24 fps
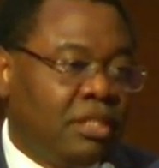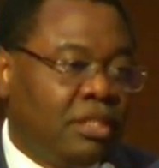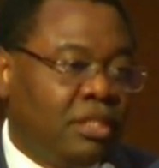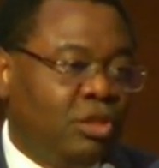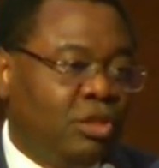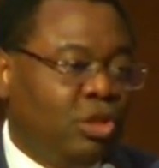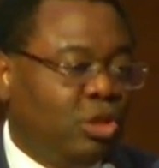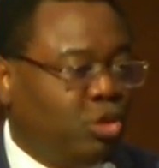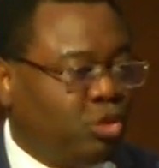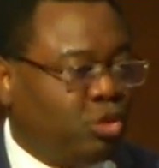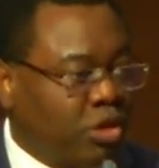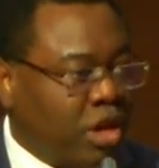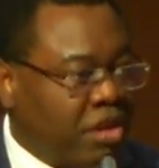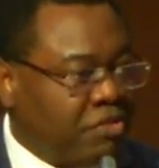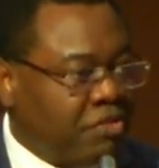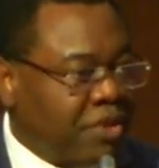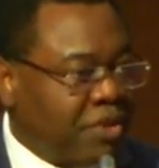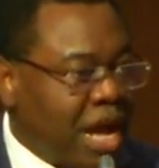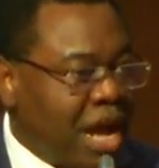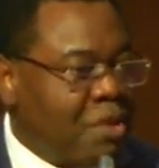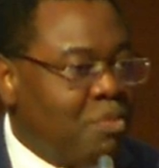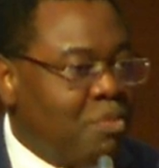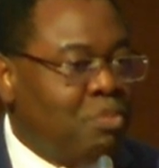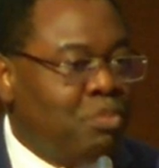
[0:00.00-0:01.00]
The 12th
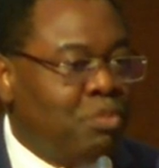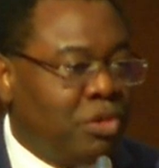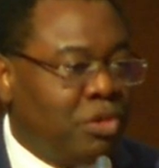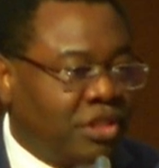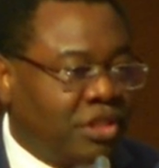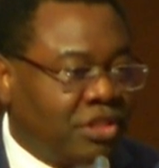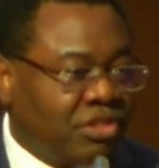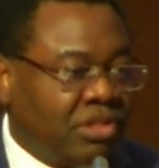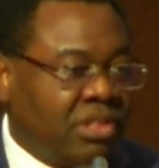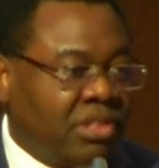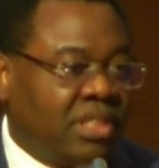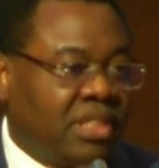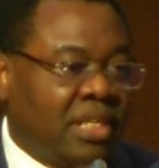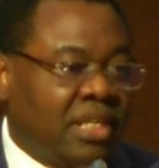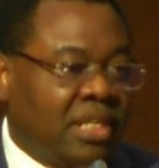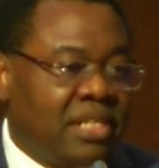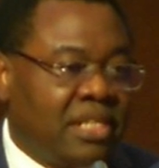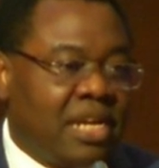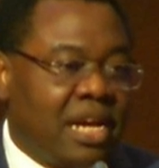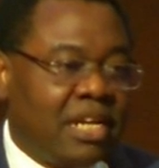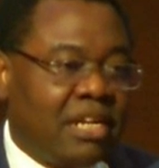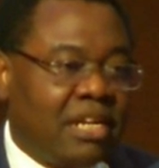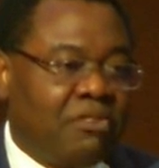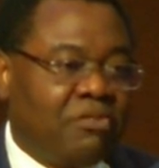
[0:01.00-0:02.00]
and most
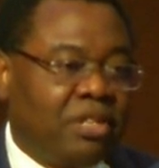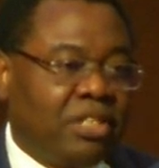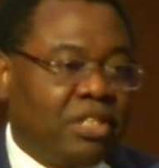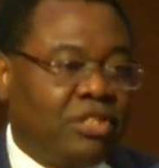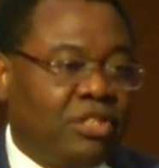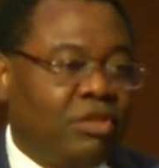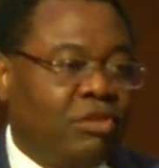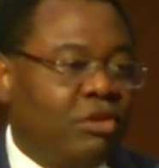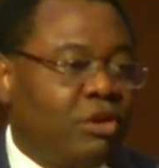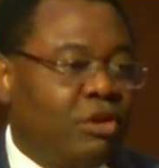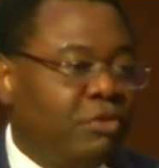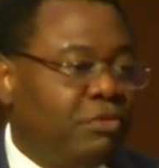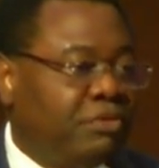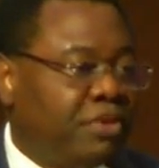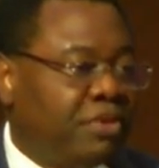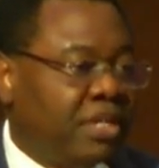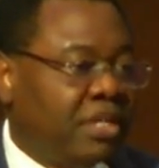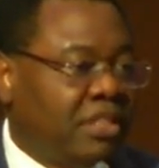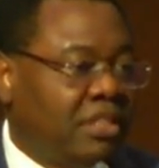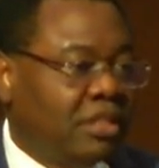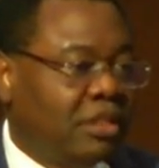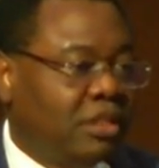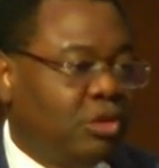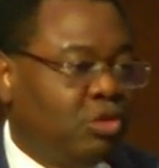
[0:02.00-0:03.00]
recent Air Navigation
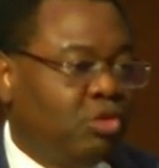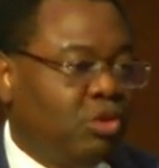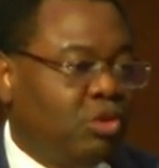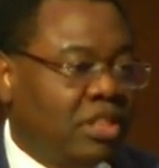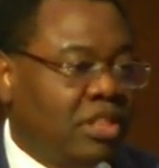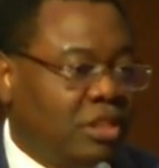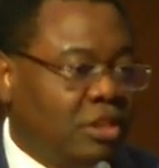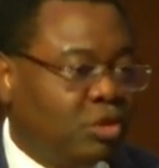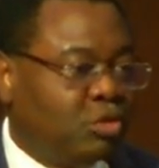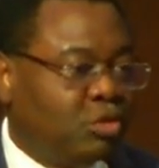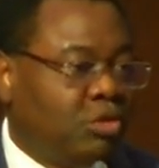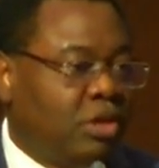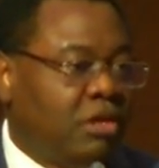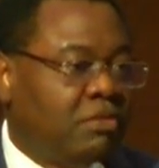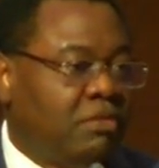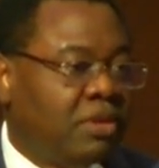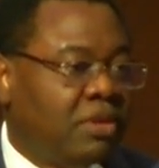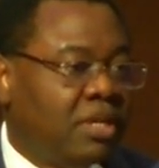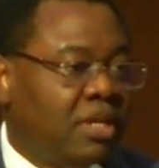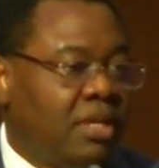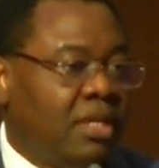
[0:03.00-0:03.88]
Conference in 2012